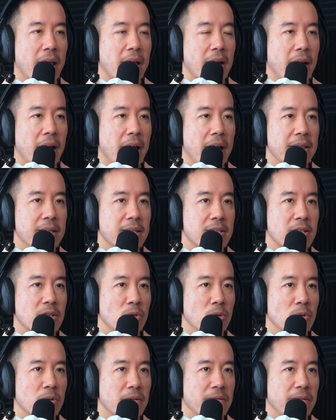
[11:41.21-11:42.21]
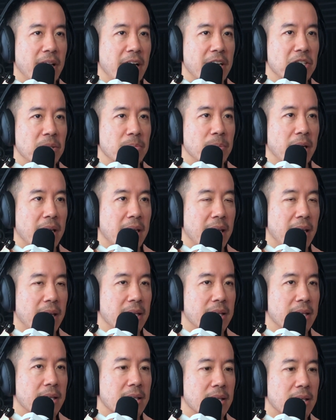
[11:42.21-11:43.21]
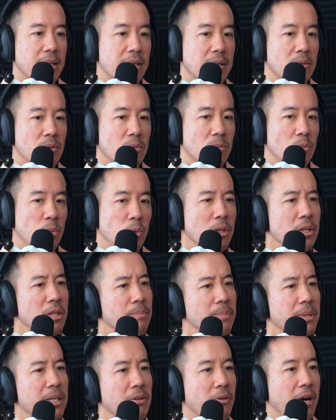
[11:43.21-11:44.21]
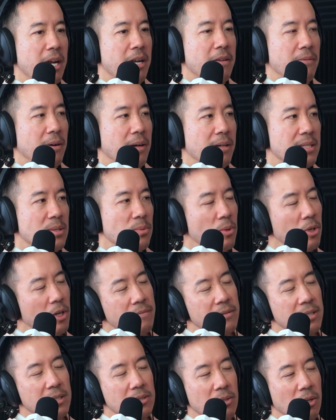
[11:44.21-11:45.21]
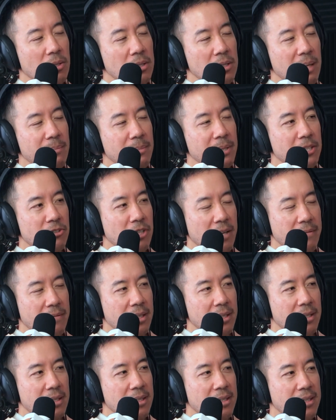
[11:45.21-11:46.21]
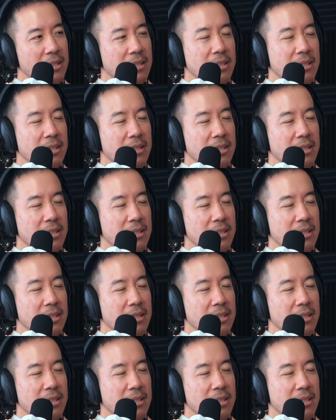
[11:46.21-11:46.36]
and I had this thought flash in my head that wouldn't it be great if I swerved into oncoming traffic?